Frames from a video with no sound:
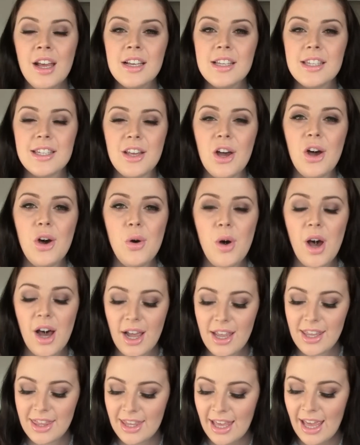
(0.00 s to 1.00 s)
So
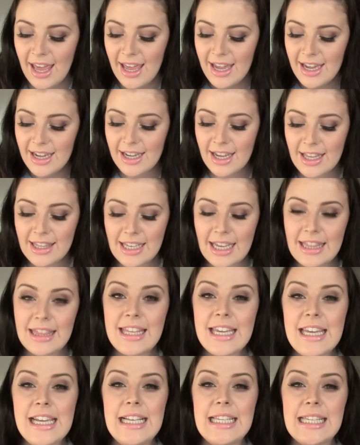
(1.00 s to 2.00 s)
I think that
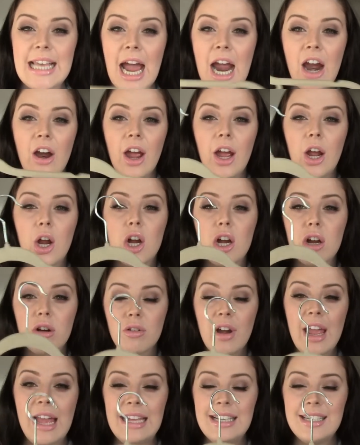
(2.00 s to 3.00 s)
these are a
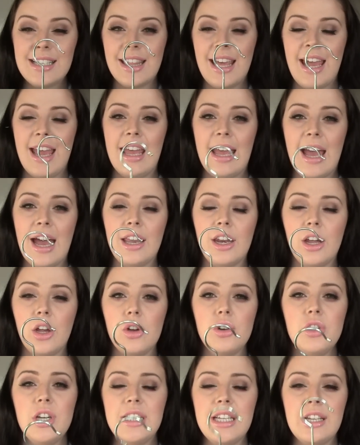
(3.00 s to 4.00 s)
great thing and a
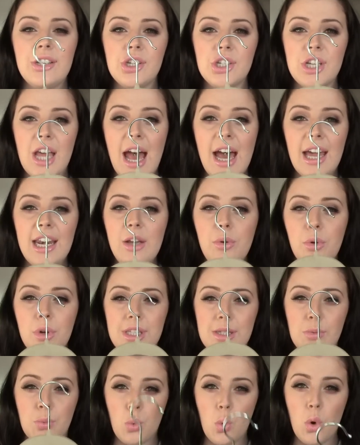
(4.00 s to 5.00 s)
good addition to
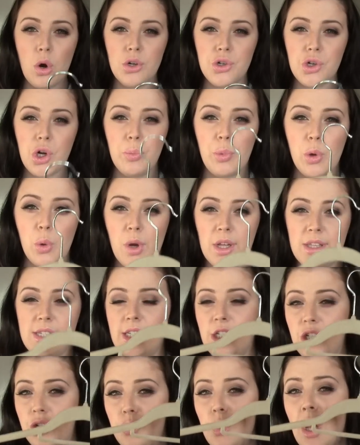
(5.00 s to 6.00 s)
anyone's wardrobe who wants
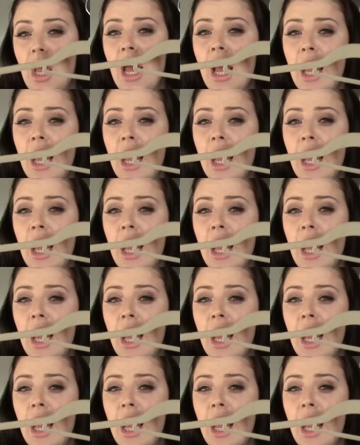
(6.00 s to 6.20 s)
to